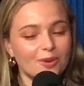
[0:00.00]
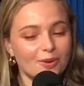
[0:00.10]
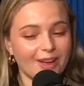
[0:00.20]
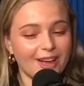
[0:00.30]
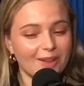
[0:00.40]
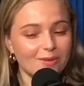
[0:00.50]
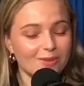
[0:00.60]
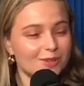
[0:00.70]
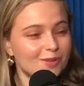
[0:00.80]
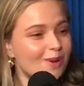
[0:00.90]
Ocala,
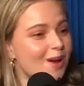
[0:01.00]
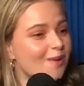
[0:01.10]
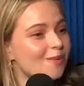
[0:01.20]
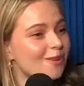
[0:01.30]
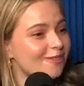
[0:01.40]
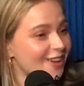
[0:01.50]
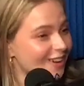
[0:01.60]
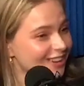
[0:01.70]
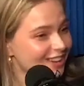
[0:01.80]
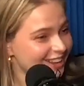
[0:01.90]
which is why we're
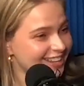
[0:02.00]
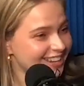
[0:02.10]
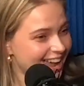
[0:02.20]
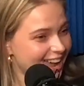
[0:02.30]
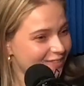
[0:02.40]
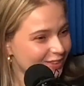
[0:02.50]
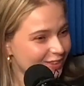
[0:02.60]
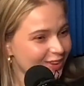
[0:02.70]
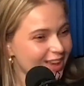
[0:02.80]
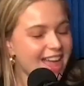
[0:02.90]
very lucky to have
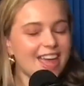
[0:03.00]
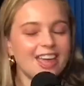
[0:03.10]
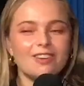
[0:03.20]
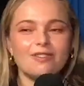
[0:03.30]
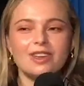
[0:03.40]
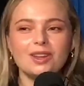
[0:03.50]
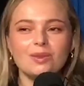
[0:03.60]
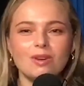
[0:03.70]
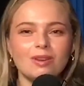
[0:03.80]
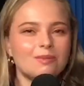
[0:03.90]
you. If
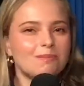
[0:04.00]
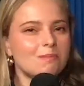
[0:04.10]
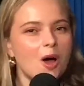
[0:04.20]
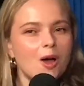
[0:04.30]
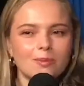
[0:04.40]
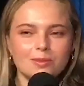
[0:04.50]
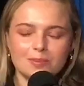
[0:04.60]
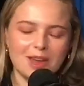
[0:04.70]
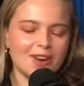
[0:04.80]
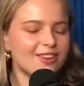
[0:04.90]
anyone, moms,
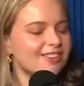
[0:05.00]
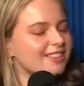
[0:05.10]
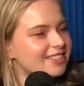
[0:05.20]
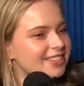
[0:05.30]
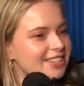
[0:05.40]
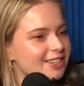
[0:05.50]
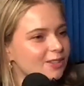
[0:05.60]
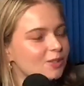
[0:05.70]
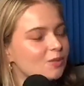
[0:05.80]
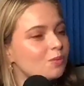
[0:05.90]
parents,
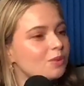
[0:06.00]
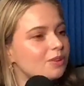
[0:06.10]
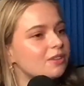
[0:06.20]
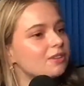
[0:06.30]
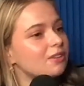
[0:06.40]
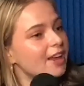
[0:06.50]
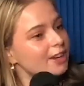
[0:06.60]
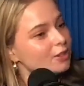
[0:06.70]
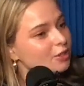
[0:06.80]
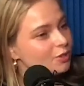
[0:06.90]
teens, would
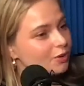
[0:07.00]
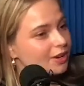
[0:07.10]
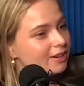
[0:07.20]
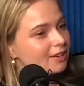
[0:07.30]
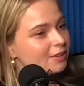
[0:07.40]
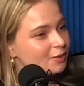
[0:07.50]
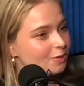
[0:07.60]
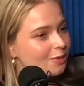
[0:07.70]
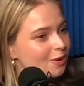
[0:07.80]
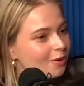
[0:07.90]
like to join
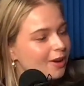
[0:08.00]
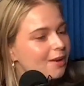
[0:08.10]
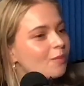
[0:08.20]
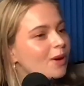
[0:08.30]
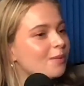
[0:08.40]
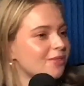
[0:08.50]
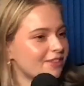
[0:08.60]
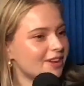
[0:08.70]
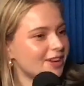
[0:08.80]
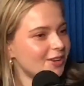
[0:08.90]
your program, where would
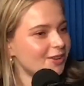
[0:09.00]
they find you?